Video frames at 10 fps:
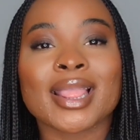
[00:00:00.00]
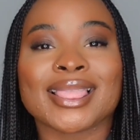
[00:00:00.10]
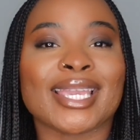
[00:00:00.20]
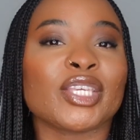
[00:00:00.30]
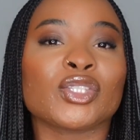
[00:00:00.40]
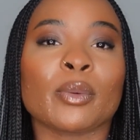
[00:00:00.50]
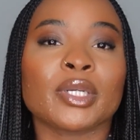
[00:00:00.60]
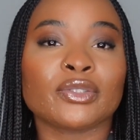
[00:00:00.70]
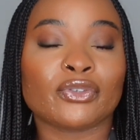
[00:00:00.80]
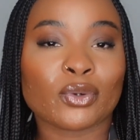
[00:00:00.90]
Thank you so
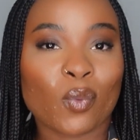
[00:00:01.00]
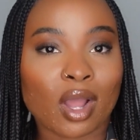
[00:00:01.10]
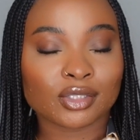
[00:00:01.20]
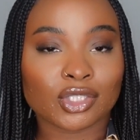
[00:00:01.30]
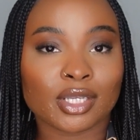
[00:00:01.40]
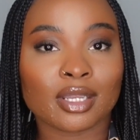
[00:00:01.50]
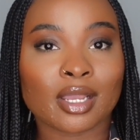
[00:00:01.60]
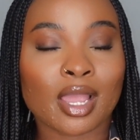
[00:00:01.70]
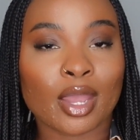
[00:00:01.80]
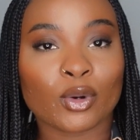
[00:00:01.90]
much for
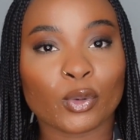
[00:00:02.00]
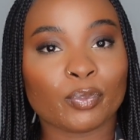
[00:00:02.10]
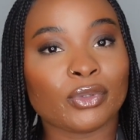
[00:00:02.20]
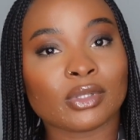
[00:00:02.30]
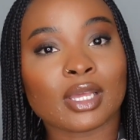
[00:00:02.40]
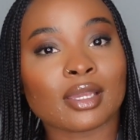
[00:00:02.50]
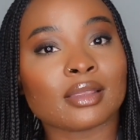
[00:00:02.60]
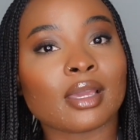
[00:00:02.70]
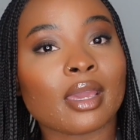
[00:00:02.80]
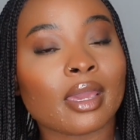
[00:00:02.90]
watching. I hope you like
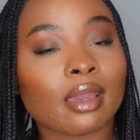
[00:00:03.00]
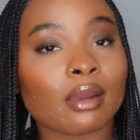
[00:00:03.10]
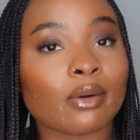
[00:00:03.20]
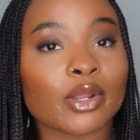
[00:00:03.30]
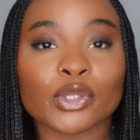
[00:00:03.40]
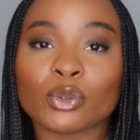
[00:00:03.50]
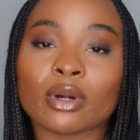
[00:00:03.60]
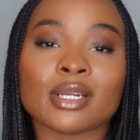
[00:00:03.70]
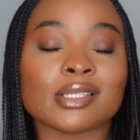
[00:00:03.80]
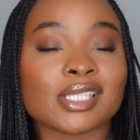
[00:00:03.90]
the hair and you
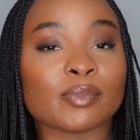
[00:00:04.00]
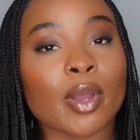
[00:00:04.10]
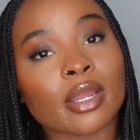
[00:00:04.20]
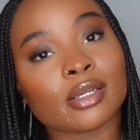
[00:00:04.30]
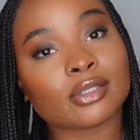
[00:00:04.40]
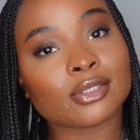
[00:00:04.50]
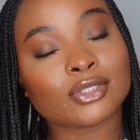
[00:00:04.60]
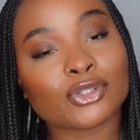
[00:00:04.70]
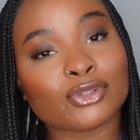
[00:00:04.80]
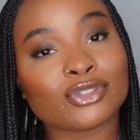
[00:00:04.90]
are inspired
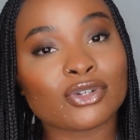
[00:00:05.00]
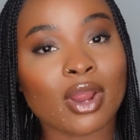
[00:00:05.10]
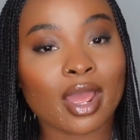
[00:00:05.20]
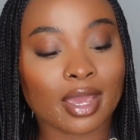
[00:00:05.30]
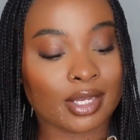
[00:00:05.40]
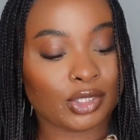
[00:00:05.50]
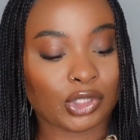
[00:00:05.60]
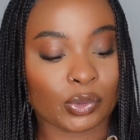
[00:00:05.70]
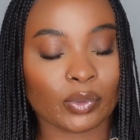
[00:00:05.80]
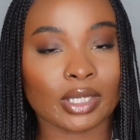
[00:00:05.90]
to try
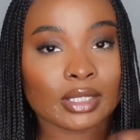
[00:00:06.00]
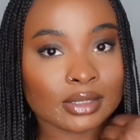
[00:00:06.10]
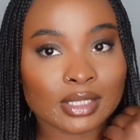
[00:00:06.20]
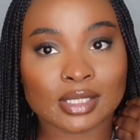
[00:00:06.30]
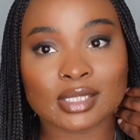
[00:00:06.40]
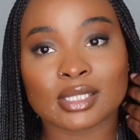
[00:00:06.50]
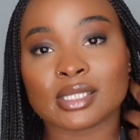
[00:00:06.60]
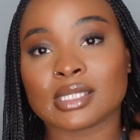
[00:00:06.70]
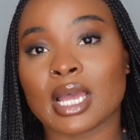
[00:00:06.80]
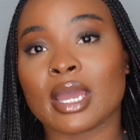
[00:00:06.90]
doing this
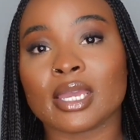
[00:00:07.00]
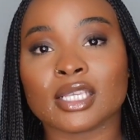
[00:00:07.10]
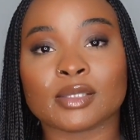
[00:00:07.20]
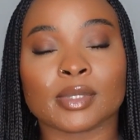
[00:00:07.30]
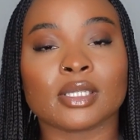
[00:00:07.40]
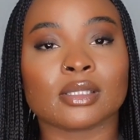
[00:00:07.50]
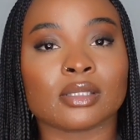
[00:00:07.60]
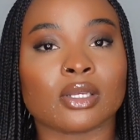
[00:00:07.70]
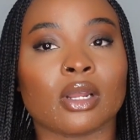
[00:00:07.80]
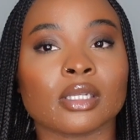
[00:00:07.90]
size because
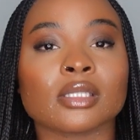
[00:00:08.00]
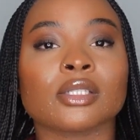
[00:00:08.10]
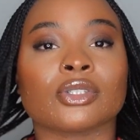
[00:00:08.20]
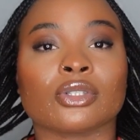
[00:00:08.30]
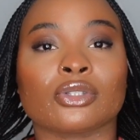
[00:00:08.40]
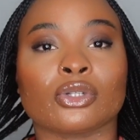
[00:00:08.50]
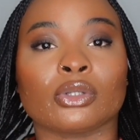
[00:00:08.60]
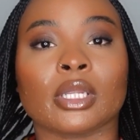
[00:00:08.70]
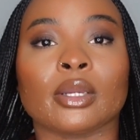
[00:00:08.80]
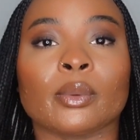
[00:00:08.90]
it's honestly just so
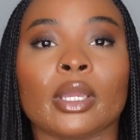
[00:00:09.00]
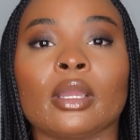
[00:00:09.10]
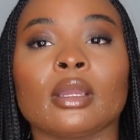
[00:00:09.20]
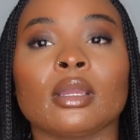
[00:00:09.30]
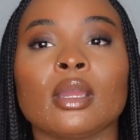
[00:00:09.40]
lightweight